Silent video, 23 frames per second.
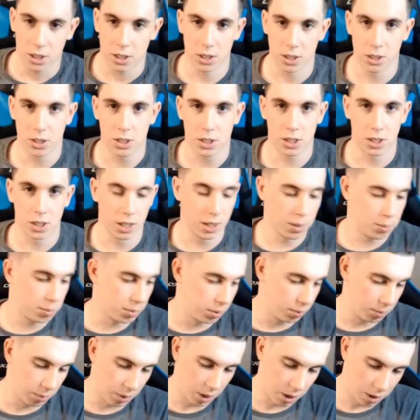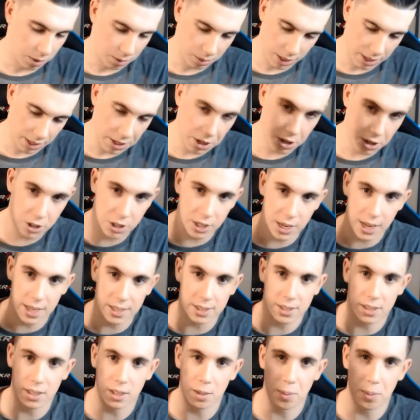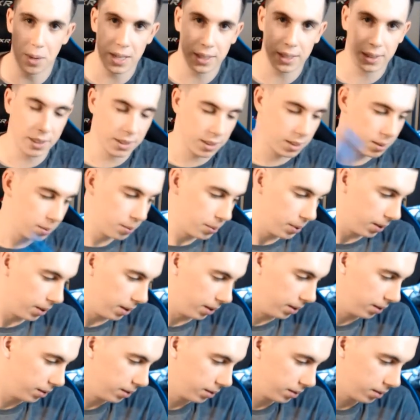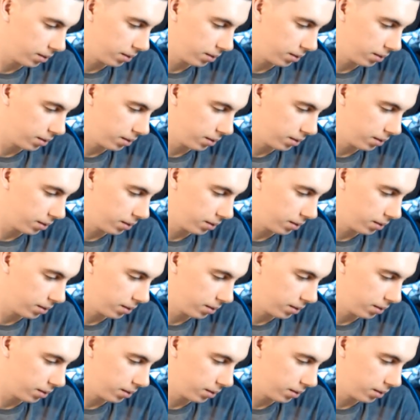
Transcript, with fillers: you're slipping, bro. I know you guys didn't make this, but